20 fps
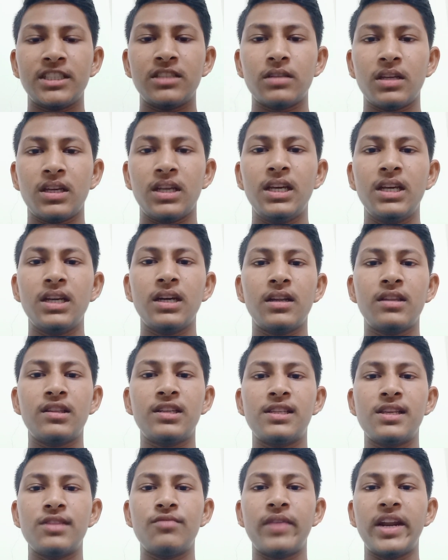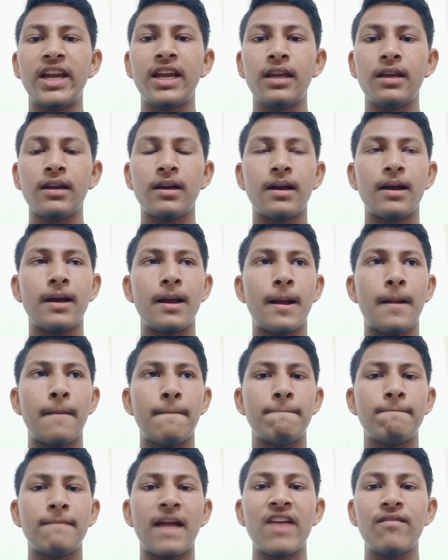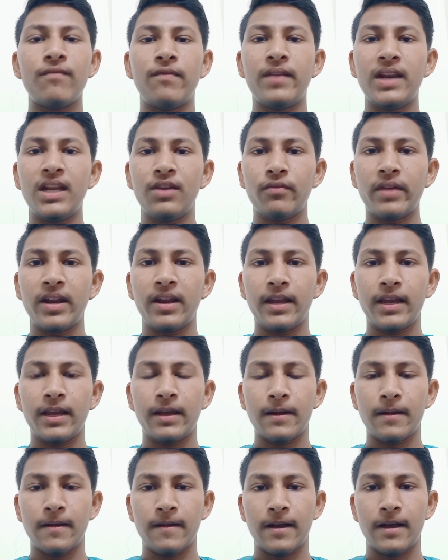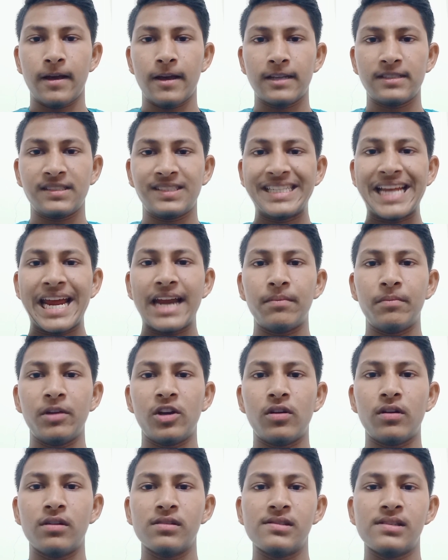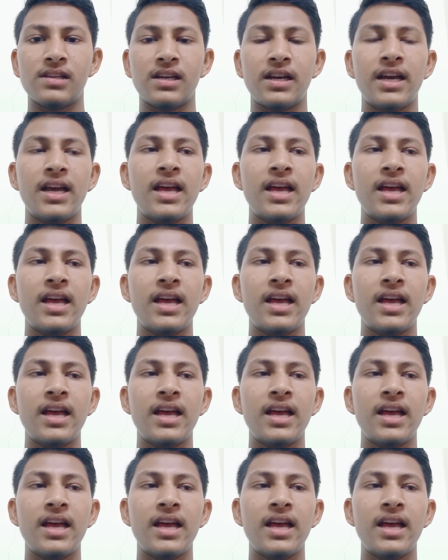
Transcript: here, this is very I'm feeling very sad because